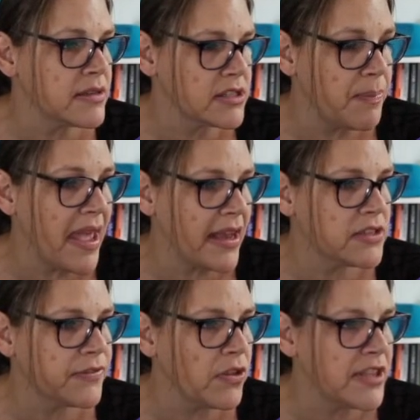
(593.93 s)
depict
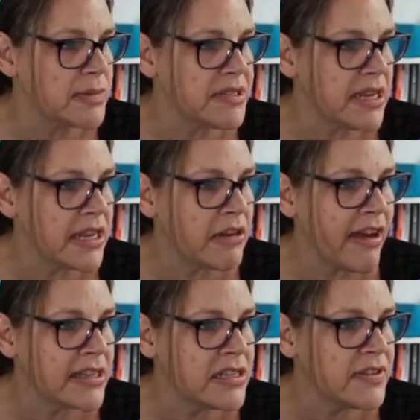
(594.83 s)
for this particular
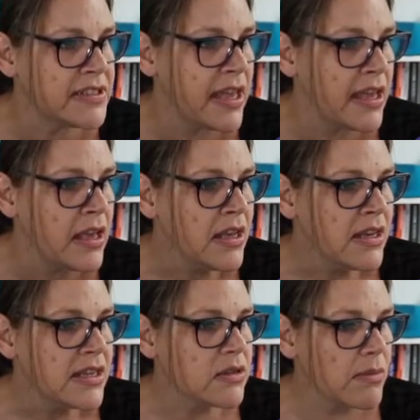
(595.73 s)
activity.
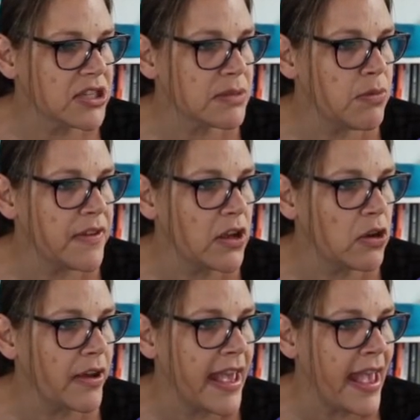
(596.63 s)
So I'm just moving
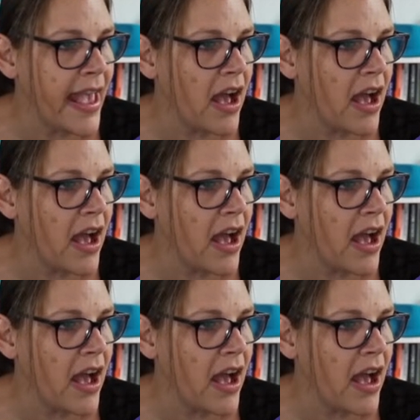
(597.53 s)
along here. I